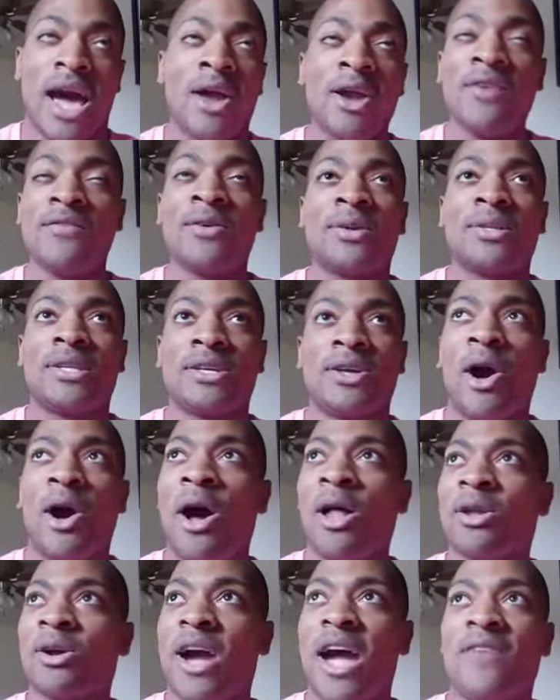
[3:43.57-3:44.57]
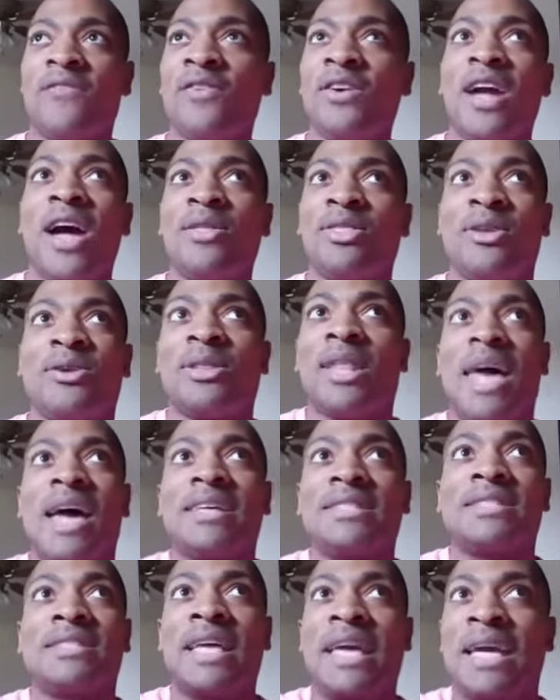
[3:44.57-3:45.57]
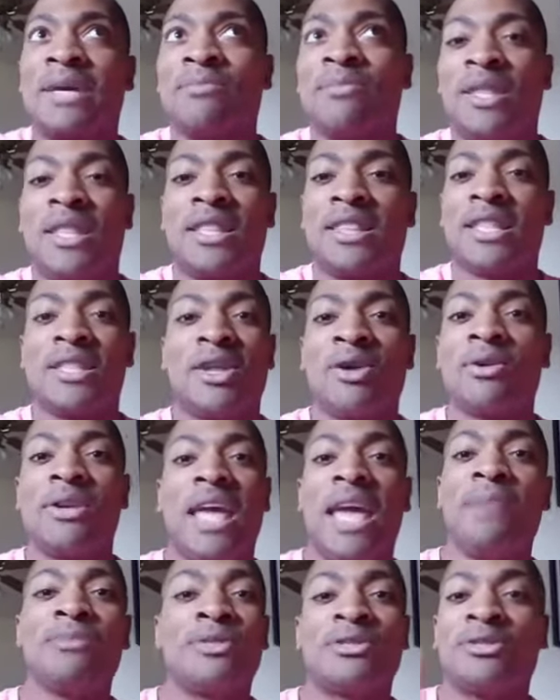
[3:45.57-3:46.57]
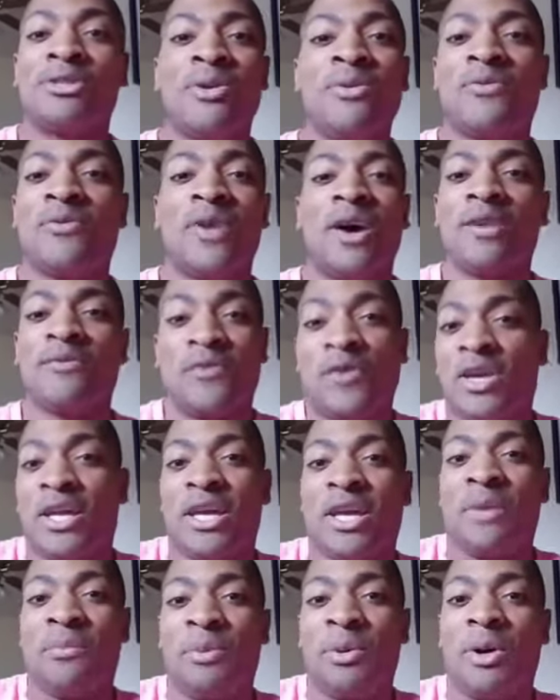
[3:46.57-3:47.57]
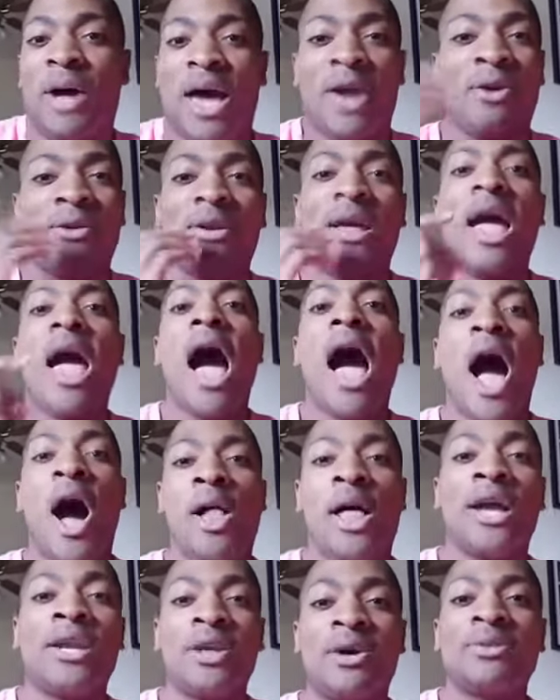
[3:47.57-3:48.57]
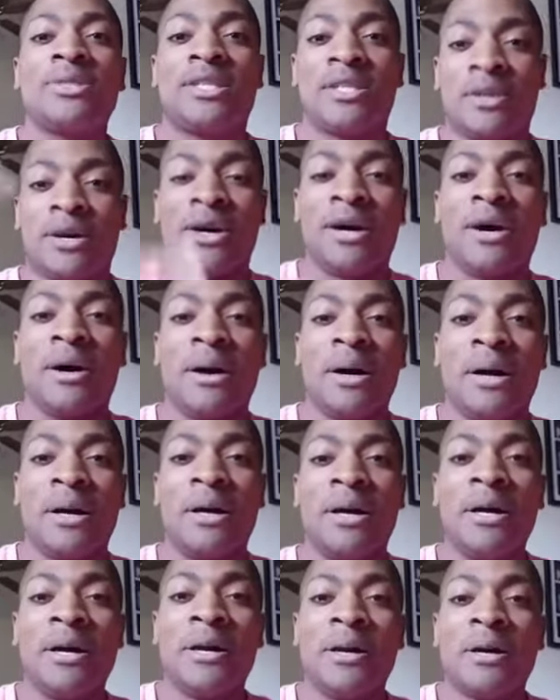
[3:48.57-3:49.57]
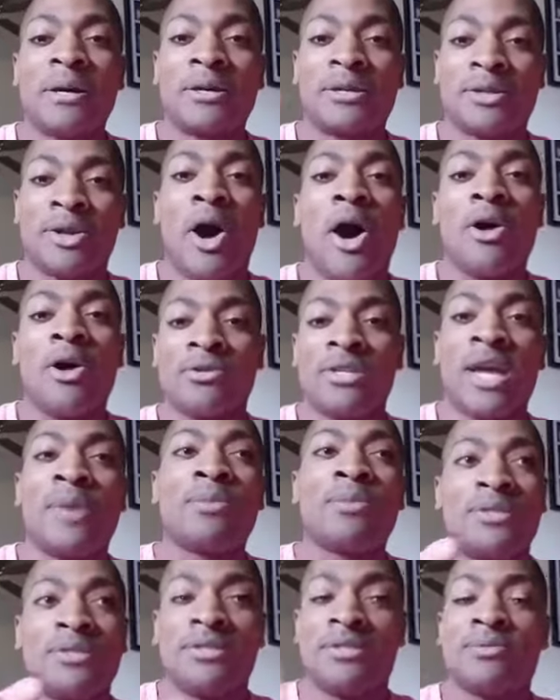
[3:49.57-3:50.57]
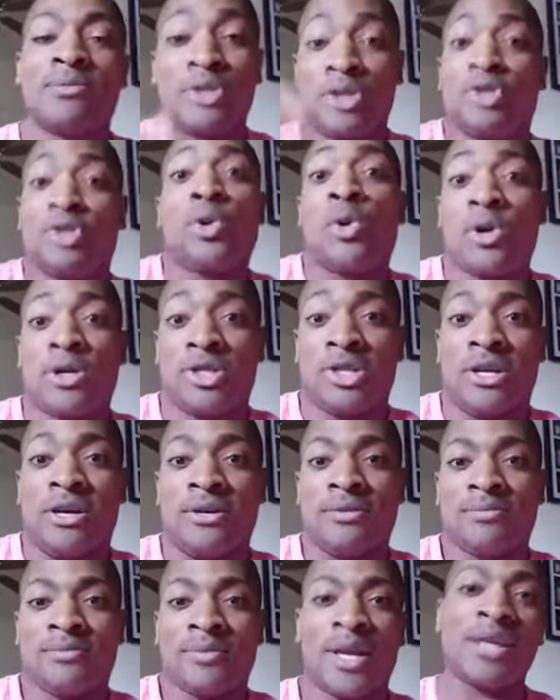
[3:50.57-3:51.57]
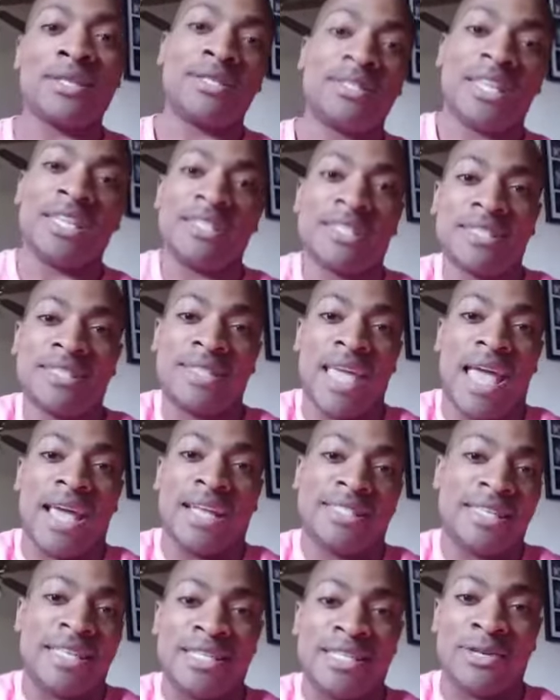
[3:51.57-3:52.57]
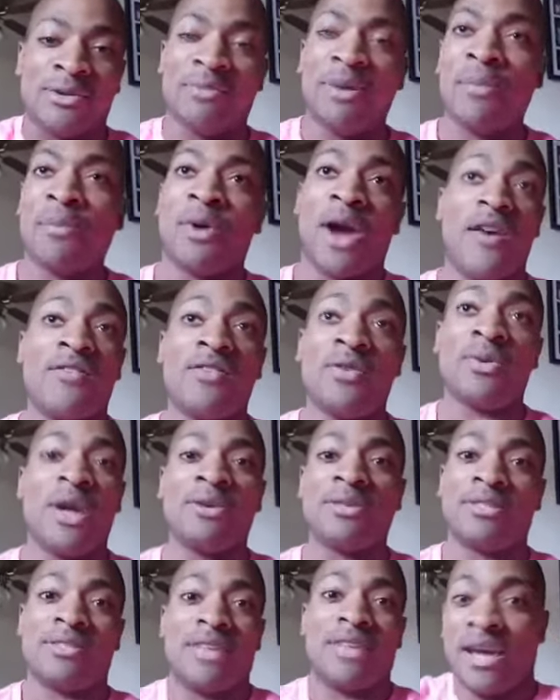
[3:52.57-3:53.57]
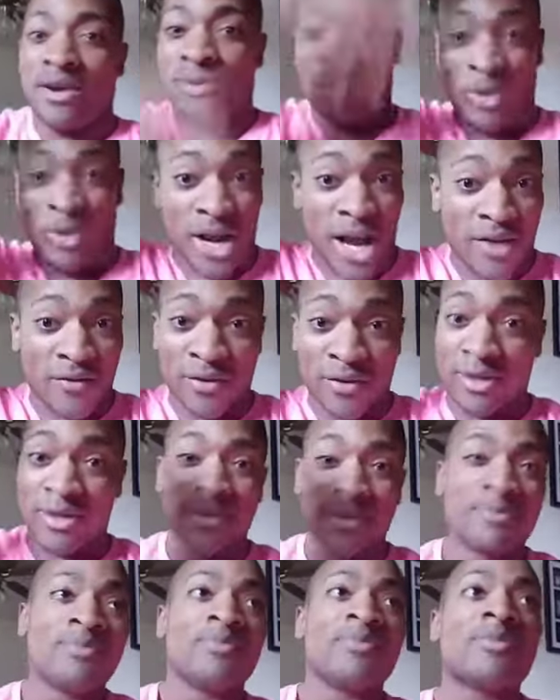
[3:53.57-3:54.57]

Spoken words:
I don't even know what to call her. I forgot their last name. Their names are so forgettable. I don't. All I know is that the daughter's name was Georgia, because it's a state. It's easy to remember. Everyone else is like whatever.